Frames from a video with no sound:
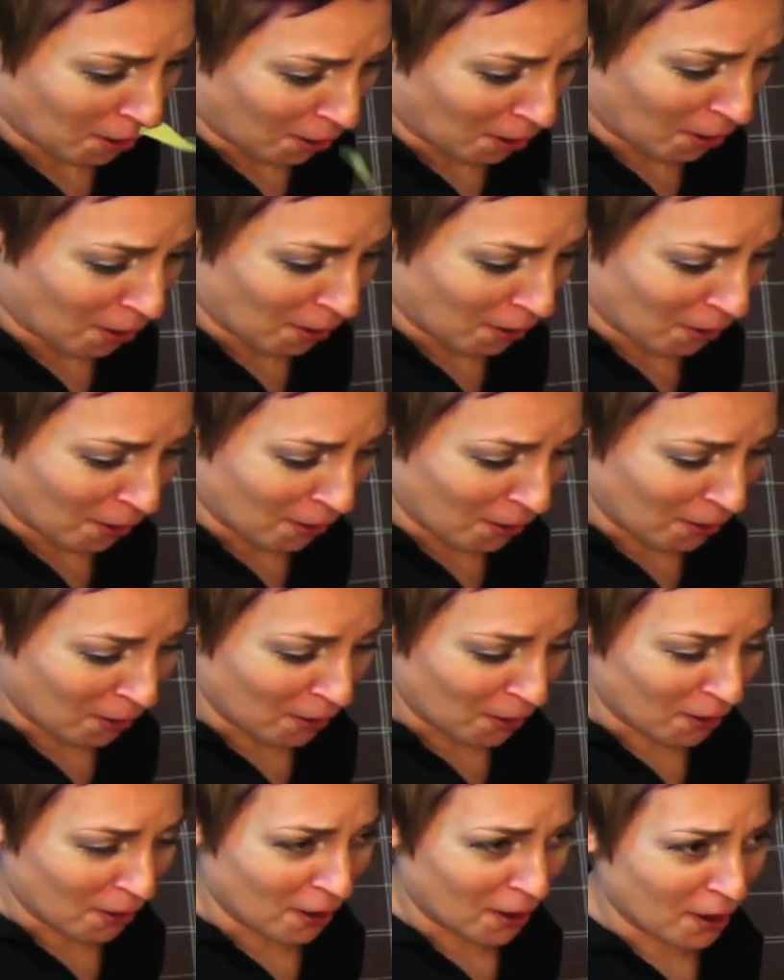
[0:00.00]

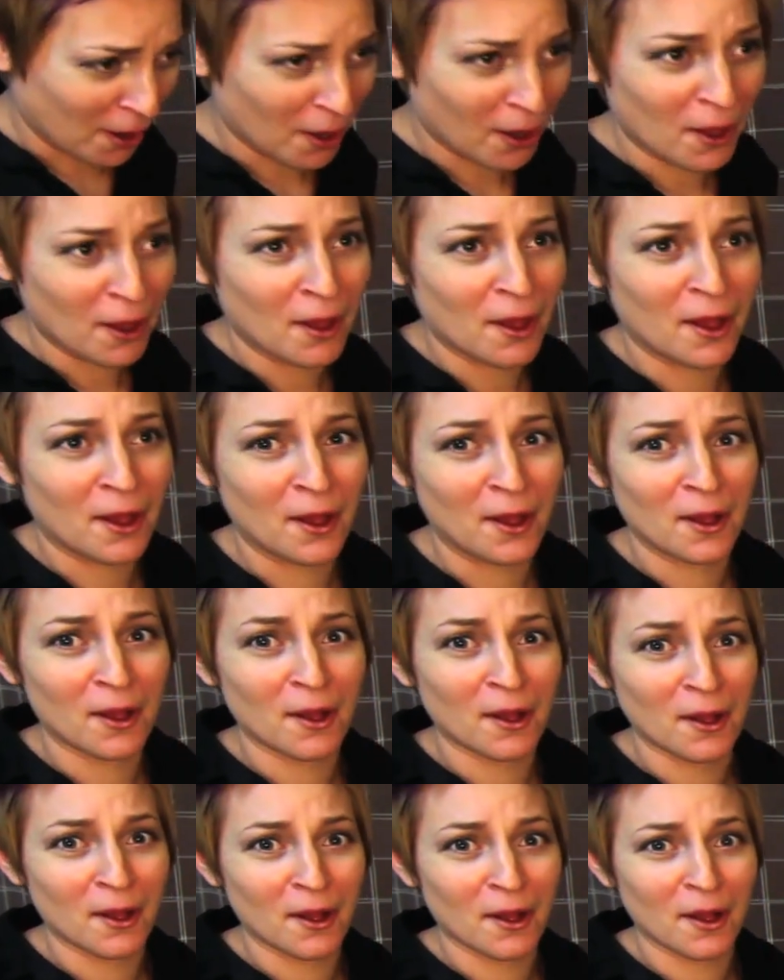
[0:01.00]

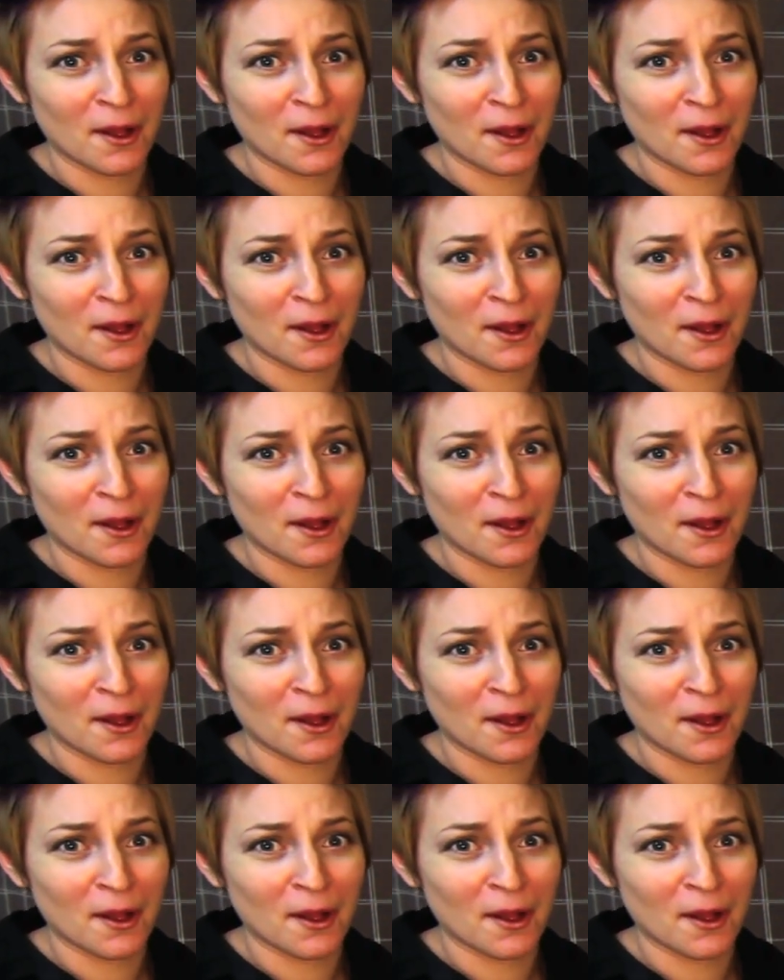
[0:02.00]
(silence)